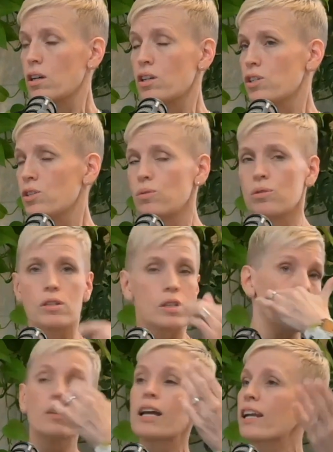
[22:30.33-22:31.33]
Sure.
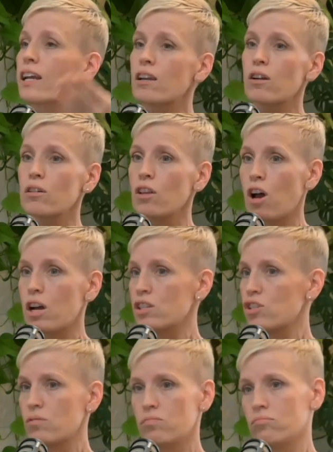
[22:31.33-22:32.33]
Like at our
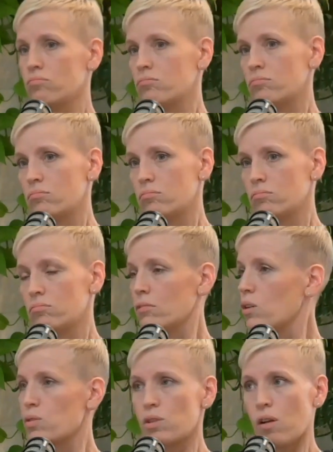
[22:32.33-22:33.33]
launch, it
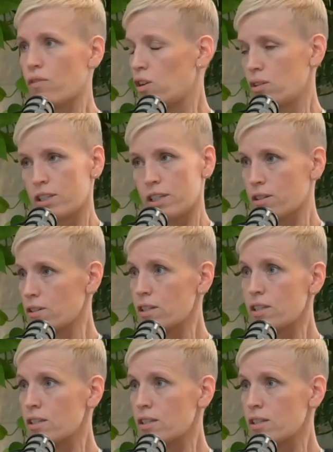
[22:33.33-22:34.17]
was all volunteers.